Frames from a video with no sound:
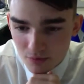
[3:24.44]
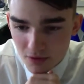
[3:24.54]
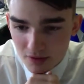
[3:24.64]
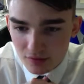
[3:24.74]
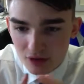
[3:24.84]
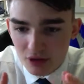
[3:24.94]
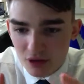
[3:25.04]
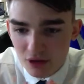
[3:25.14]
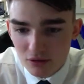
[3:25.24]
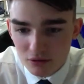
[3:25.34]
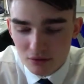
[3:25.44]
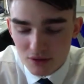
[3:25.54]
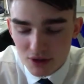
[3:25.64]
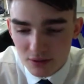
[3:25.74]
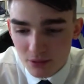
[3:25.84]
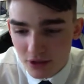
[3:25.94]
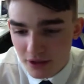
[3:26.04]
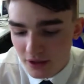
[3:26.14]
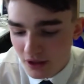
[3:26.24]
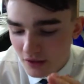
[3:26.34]
if you look at obviously
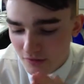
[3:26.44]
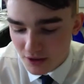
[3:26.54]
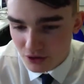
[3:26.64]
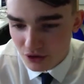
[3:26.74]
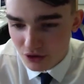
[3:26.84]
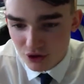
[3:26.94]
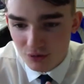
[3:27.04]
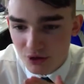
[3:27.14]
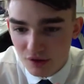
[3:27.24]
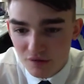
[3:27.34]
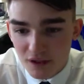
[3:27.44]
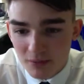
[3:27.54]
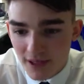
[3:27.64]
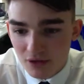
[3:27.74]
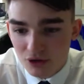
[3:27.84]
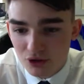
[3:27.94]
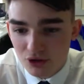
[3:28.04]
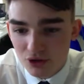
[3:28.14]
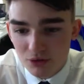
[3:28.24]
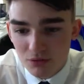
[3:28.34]
putting things on YouTube, so your feedback on
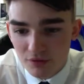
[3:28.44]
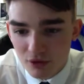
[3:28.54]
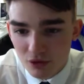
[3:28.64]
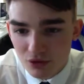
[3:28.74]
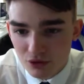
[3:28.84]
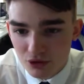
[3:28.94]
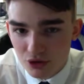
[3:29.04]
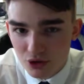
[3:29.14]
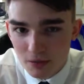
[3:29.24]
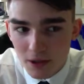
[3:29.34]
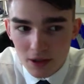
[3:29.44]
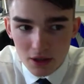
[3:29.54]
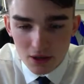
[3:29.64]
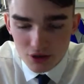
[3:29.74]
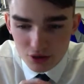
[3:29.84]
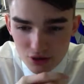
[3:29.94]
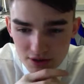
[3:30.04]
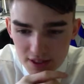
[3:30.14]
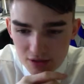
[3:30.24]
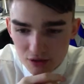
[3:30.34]
YouTube, your vlogs on YouTube, it's using
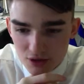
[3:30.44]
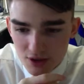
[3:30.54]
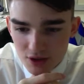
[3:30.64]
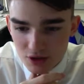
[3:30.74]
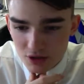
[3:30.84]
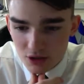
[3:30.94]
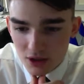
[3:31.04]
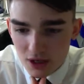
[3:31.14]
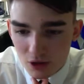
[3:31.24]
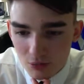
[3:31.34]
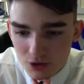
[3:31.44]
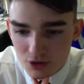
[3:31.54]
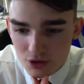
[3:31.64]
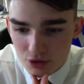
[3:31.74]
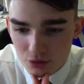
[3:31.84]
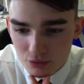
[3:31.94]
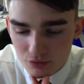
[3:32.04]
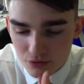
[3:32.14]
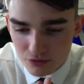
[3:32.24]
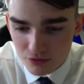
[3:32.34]
technology to help us to
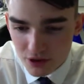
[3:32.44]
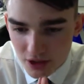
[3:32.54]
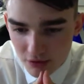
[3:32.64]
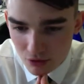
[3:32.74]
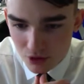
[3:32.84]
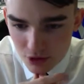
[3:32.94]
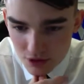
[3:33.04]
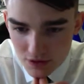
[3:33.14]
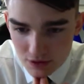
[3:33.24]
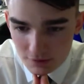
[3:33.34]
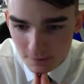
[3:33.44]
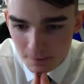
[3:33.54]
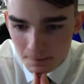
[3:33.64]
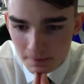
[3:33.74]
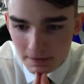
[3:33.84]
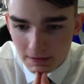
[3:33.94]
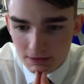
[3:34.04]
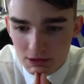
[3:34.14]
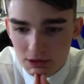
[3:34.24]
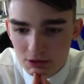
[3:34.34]
reach our audience and
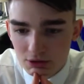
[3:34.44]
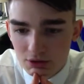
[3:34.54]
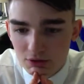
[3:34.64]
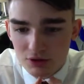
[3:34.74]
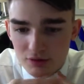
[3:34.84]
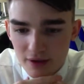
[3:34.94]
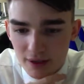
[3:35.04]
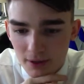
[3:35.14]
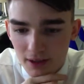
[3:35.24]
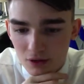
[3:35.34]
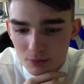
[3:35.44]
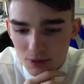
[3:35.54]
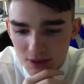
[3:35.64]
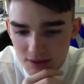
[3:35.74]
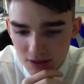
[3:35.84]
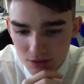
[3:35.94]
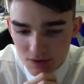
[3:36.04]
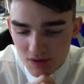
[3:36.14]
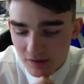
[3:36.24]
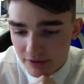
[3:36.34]
develop our opening
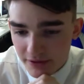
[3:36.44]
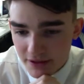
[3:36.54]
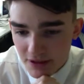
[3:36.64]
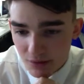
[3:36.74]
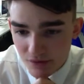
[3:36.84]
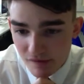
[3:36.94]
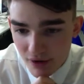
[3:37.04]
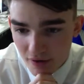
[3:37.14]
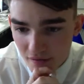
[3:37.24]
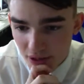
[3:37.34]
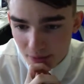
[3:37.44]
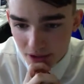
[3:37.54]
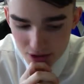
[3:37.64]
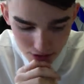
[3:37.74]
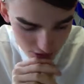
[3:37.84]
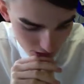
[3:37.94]
sequence, even in terms of our evaluation.